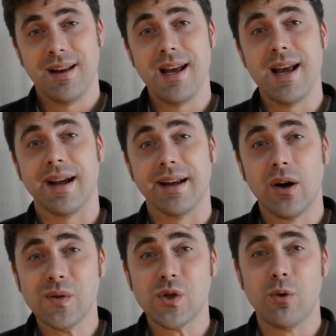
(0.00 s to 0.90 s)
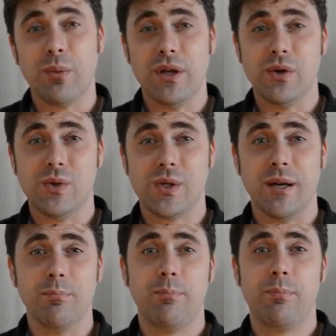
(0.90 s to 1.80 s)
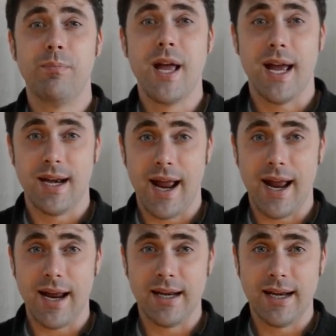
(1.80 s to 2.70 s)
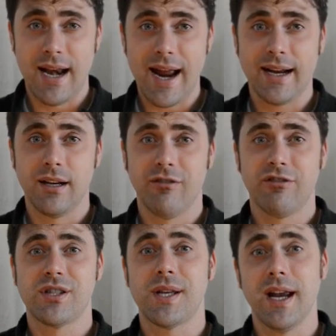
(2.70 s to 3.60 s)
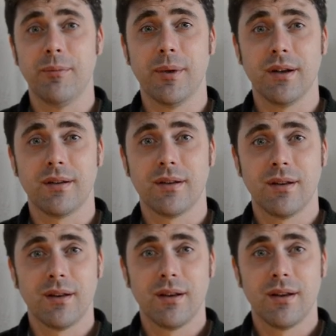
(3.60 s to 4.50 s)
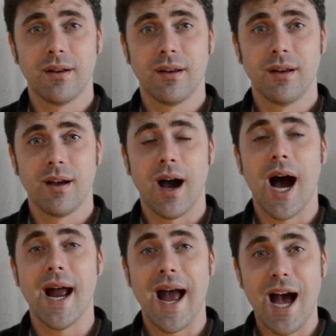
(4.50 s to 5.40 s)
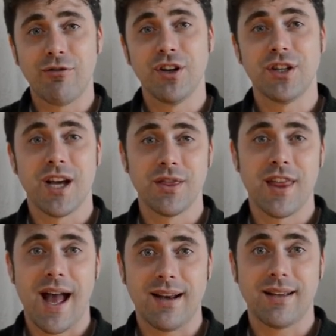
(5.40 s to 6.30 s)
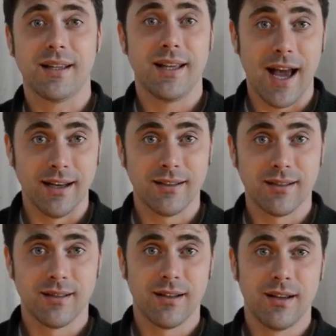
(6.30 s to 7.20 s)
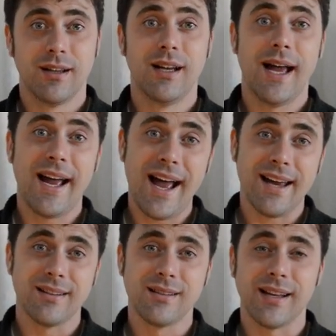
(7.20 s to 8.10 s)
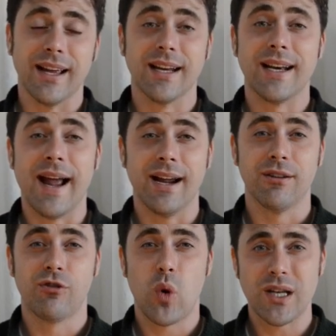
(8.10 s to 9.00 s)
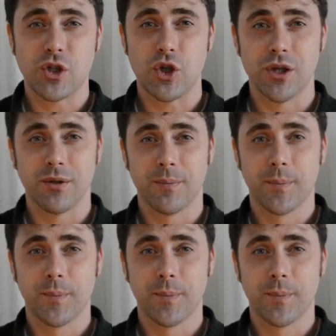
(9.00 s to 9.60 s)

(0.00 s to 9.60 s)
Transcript: It can also be used in a negative statement. I haven't done that yet. And in a negative question.